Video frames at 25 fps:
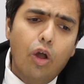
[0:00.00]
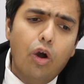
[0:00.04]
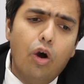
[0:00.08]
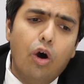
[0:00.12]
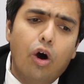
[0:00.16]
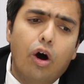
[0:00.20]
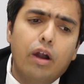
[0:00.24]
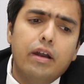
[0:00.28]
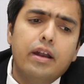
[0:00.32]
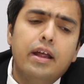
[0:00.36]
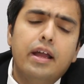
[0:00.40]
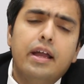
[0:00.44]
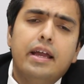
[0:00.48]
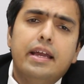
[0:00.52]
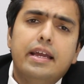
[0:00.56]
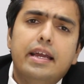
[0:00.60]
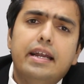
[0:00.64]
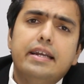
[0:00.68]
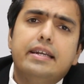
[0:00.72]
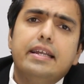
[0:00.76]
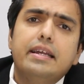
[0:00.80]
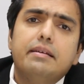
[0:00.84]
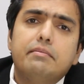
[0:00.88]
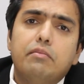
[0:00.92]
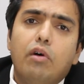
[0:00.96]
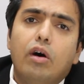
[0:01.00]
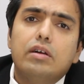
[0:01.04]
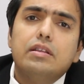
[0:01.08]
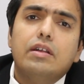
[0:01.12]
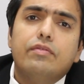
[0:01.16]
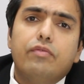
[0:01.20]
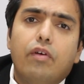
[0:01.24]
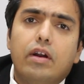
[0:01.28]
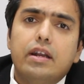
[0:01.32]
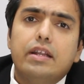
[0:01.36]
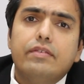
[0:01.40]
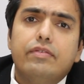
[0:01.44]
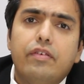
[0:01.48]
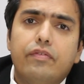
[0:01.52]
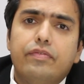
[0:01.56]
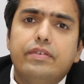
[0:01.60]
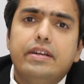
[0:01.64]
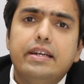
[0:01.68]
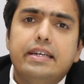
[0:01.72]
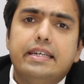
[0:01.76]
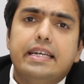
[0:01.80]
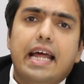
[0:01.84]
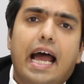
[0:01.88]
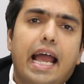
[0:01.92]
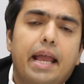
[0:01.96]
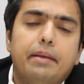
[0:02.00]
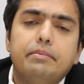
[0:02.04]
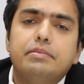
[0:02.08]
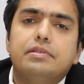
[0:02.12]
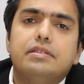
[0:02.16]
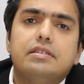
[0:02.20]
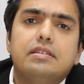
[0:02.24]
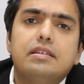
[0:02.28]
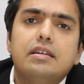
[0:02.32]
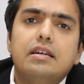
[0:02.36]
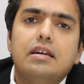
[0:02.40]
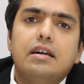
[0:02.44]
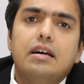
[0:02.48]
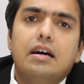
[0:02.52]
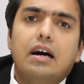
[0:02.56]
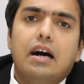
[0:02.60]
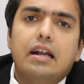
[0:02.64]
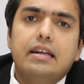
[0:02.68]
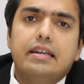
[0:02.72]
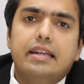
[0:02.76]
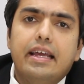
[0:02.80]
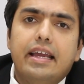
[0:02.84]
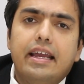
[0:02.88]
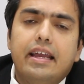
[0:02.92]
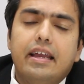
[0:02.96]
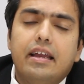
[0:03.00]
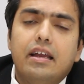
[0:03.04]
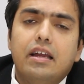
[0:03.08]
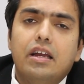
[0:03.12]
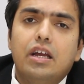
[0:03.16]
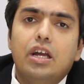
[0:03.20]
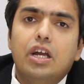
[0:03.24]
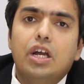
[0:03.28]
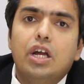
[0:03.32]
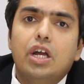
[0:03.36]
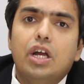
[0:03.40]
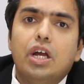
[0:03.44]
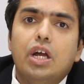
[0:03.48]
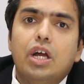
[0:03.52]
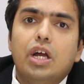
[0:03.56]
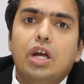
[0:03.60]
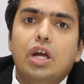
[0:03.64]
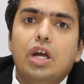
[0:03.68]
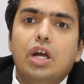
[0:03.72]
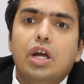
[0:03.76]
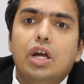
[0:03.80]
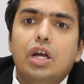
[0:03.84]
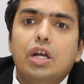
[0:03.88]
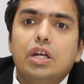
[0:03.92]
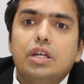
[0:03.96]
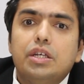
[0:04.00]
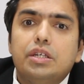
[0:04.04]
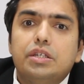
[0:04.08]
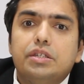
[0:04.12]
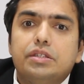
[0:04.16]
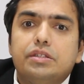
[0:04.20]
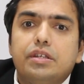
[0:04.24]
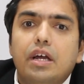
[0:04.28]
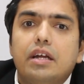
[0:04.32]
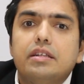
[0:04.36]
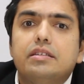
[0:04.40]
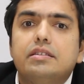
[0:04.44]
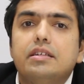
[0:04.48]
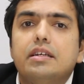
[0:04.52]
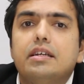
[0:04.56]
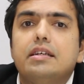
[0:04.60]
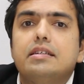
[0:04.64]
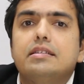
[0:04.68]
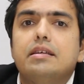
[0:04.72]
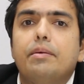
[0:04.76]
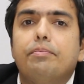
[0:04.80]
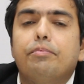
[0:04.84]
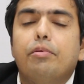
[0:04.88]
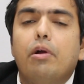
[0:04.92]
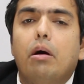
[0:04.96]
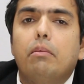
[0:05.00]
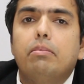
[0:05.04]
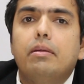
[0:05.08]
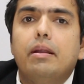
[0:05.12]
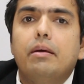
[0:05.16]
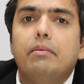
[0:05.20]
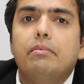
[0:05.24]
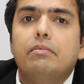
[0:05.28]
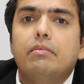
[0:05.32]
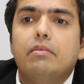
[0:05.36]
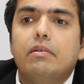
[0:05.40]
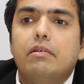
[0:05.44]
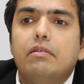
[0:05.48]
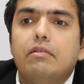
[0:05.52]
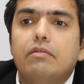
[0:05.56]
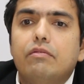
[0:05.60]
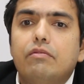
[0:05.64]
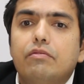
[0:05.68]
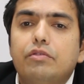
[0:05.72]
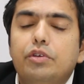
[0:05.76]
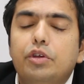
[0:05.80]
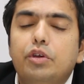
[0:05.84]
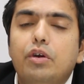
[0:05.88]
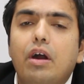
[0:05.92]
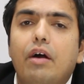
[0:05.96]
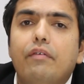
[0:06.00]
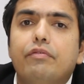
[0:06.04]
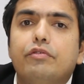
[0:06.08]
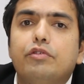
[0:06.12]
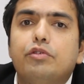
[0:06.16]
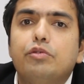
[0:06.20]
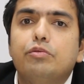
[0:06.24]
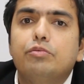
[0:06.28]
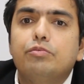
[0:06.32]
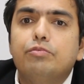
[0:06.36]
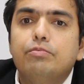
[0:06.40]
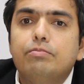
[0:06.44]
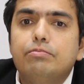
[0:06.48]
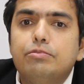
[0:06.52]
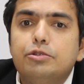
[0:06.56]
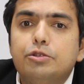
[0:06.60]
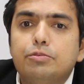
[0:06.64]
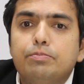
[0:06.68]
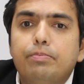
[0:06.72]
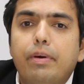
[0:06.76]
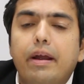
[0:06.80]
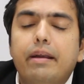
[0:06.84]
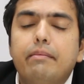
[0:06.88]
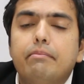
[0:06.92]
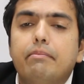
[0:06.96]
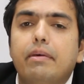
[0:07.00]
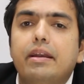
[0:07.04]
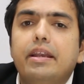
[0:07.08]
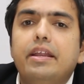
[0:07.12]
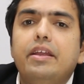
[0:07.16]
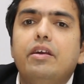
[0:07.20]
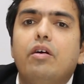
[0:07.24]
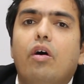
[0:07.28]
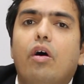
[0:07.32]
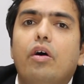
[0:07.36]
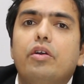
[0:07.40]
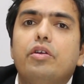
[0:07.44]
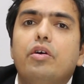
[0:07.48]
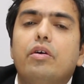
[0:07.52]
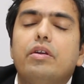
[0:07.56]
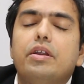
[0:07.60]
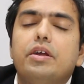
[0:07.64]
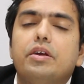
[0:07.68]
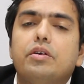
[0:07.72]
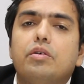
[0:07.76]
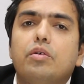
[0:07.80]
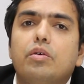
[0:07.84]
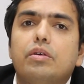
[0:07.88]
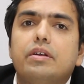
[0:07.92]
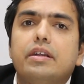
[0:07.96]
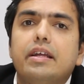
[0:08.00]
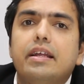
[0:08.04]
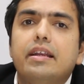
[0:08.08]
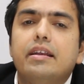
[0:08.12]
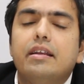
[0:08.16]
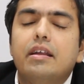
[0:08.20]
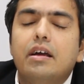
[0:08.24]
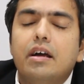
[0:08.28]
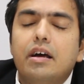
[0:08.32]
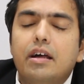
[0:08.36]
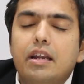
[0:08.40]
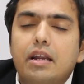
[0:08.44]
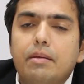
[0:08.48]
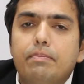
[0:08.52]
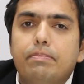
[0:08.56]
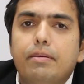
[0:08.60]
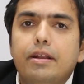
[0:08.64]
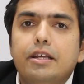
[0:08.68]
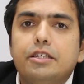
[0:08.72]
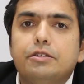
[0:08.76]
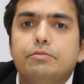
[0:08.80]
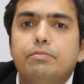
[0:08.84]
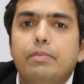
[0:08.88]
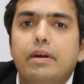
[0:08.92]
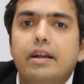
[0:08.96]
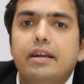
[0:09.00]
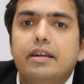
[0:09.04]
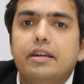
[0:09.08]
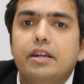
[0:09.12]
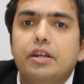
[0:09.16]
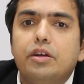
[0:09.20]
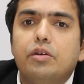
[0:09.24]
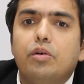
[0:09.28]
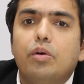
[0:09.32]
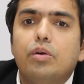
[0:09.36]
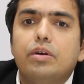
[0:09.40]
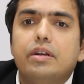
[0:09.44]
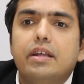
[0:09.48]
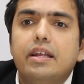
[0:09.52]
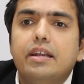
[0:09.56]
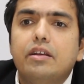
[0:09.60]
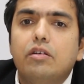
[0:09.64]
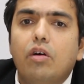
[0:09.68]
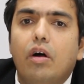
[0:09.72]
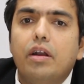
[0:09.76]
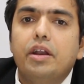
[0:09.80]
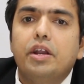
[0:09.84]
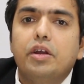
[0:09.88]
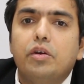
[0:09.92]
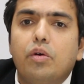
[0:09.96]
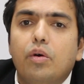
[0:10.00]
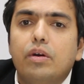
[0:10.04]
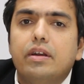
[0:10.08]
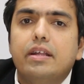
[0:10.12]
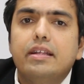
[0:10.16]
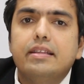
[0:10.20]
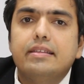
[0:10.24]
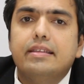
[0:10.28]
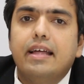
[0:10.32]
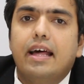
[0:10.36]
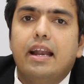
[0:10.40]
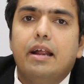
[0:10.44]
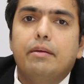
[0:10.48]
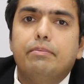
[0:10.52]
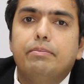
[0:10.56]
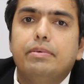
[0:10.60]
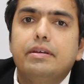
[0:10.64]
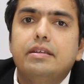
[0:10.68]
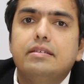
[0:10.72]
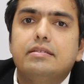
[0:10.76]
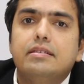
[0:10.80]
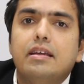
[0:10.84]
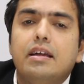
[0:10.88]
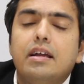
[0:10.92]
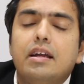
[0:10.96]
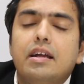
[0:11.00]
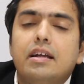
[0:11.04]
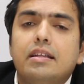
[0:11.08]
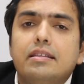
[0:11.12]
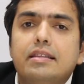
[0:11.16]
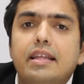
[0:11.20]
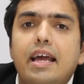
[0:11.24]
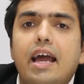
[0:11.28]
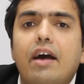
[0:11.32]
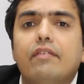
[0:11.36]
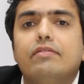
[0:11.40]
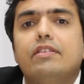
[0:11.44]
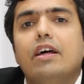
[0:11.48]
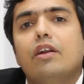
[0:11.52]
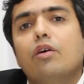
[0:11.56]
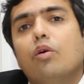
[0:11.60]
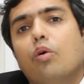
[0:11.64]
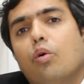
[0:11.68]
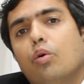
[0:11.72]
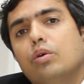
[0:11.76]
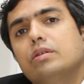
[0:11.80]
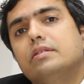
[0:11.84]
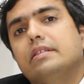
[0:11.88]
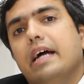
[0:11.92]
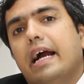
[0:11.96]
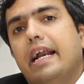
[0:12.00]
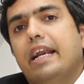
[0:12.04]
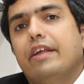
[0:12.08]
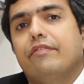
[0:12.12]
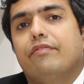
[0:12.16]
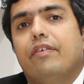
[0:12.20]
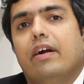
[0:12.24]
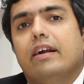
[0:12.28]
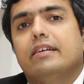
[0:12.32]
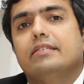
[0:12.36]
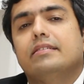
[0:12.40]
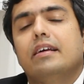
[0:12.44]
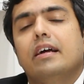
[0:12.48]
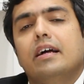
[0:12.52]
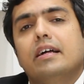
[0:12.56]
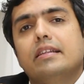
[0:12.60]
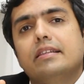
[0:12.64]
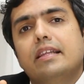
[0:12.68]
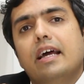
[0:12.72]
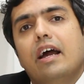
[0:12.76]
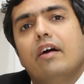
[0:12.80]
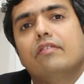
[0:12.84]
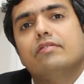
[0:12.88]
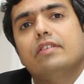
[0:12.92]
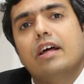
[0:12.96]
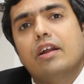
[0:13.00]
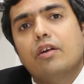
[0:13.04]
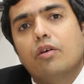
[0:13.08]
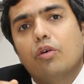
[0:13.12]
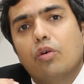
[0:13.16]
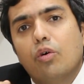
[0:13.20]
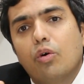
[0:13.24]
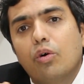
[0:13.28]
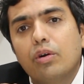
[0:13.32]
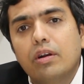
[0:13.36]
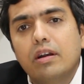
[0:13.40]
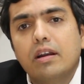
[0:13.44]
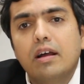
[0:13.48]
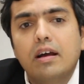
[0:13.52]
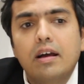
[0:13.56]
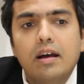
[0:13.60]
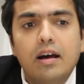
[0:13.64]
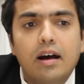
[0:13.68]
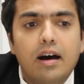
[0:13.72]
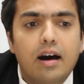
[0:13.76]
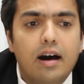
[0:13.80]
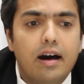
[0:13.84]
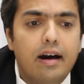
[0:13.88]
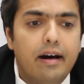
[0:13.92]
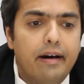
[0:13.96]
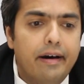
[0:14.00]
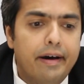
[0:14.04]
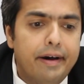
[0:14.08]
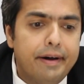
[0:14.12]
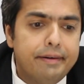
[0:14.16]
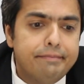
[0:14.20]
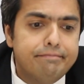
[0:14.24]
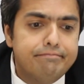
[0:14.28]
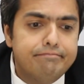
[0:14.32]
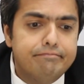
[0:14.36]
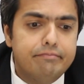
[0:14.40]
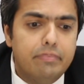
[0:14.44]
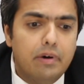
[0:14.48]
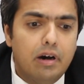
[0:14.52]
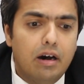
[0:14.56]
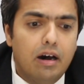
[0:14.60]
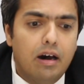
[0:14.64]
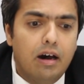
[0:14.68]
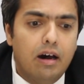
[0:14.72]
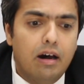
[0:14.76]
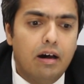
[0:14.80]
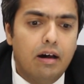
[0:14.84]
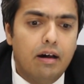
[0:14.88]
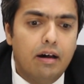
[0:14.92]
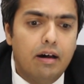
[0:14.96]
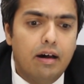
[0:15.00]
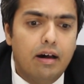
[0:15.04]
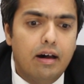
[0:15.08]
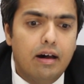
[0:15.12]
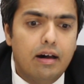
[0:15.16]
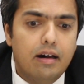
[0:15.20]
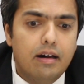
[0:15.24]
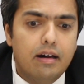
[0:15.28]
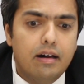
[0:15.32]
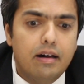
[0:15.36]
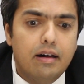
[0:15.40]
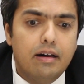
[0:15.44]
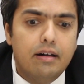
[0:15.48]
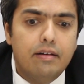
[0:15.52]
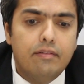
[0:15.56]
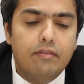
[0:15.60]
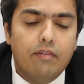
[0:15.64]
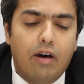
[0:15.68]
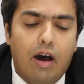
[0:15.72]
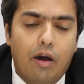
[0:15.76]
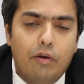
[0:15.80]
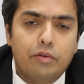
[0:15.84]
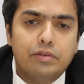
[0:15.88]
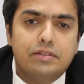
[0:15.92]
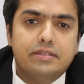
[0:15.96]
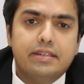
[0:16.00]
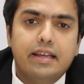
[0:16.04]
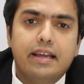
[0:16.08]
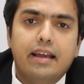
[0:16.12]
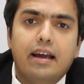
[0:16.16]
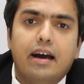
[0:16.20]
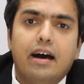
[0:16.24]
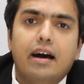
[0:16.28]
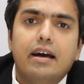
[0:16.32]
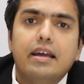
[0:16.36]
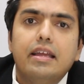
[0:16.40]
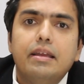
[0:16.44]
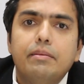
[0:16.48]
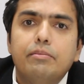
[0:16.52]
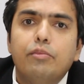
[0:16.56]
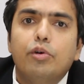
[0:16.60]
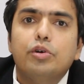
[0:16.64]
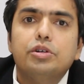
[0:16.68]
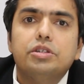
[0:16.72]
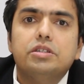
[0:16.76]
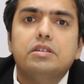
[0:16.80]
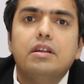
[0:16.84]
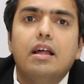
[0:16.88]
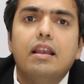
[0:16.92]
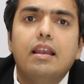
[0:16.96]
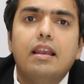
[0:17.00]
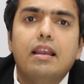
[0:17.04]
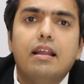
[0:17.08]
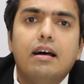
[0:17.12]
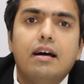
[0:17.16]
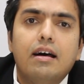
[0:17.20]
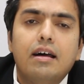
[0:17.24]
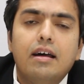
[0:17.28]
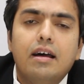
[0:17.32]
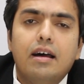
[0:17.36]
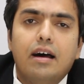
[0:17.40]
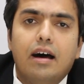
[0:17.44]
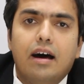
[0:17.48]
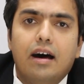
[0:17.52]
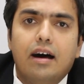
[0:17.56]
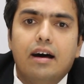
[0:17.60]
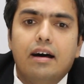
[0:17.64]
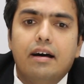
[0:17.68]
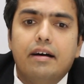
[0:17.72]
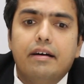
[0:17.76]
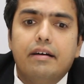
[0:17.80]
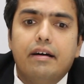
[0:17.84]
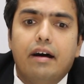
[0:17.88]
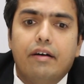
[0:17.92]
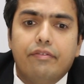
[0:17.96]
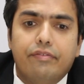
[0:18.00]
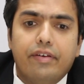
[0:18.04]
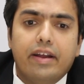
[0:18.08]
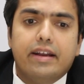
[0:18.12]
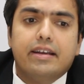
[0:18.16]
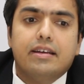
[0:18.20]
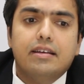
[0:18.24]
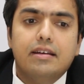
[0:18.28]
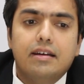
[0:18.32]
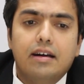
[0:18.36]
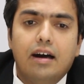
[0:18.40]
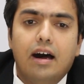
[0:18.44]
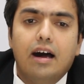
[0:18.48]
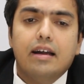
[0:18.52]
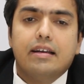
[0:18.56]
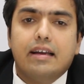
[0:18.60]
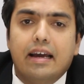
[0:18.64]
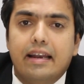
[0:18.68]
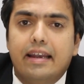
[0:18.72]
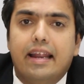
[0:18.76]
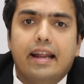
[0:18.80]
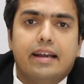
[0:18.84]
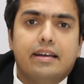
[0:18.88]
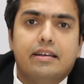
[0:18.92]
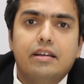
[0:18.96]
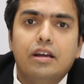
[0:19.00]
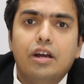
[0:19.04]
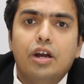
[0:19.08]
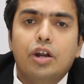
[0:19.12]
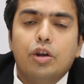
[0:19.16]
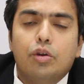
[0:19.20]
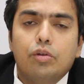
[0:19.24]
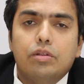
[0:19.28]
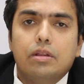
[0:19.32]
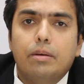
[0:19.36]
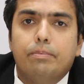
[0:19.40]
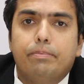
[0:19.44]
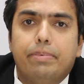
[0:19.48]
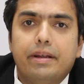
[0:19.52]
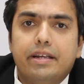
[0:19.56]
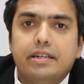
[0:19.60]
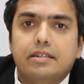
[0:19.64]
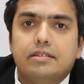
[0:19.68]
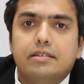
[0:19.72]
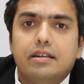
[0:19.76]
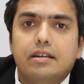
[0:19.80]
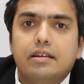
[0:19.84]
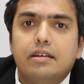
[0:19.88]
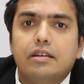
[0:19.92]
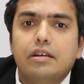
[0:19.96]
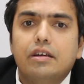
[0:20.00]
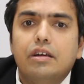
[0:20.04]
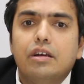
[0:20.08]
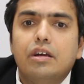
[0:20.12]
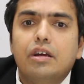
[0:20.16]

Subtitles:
or eating more than 40-50 times a day Such is a problem. You have to spend money on your nicotine replacement, nicotine, non-nicotine therapies. They have their own side effects. They have their own, I would say, emotional effect, a connect to the patient.